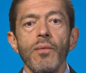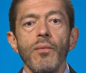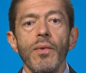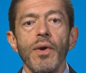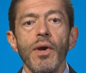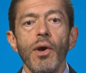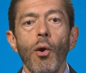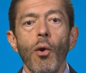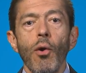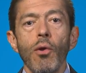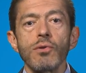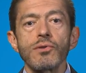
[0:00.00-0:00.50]

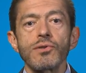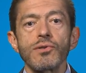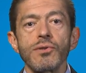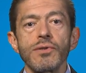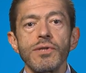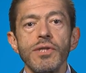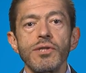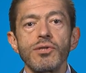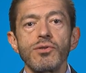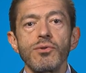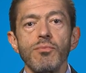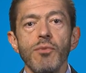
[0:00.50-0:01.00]
We also
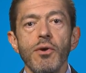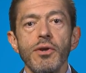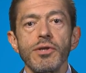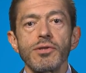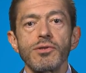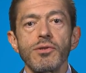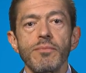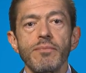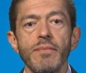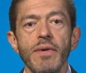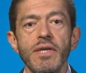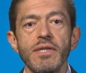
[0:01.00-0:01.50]
need to
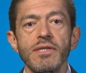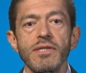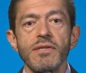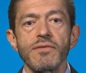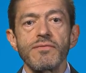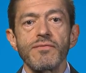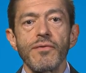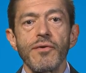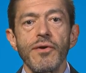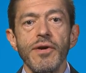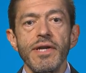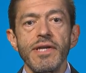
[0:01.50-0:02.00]
monitor patients
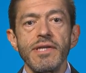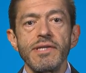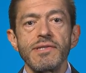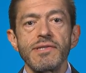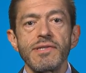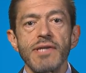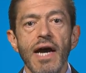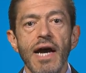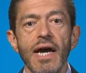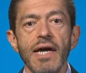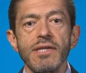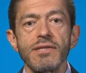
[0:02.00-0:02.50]
for any
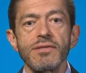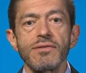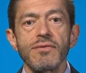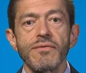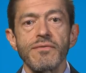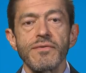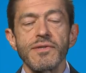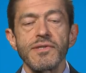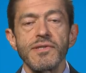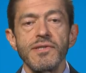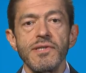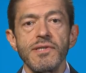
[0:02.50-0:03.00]
signs
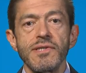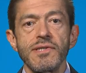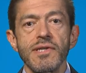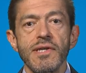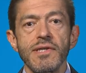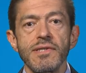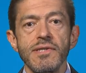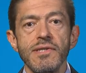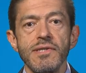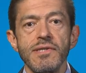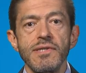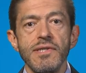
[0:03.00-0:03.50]
of
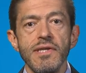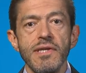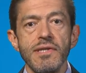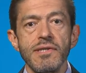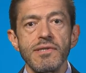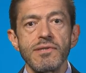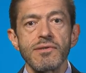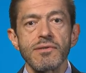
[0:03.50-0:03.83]
resistant disease,